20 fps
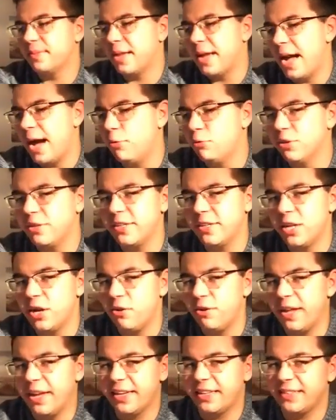I would, you
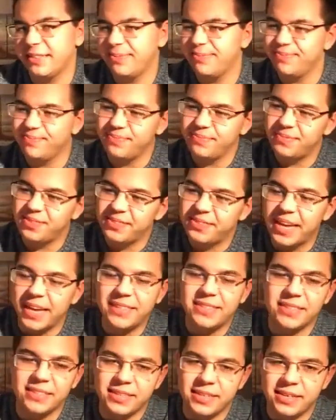know, like
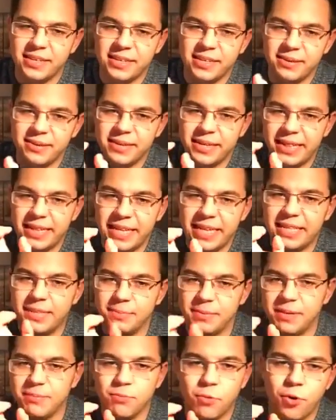center the lead a
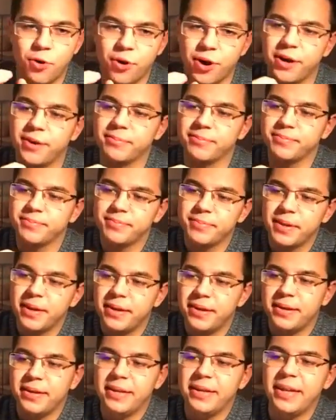bit more,
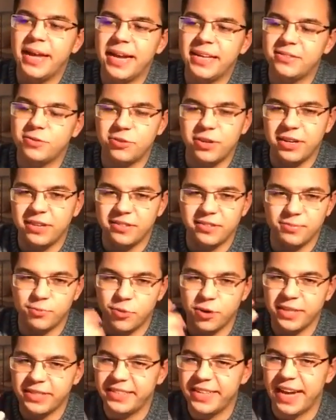like so that it's
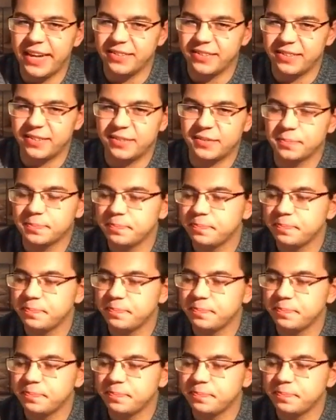more intense.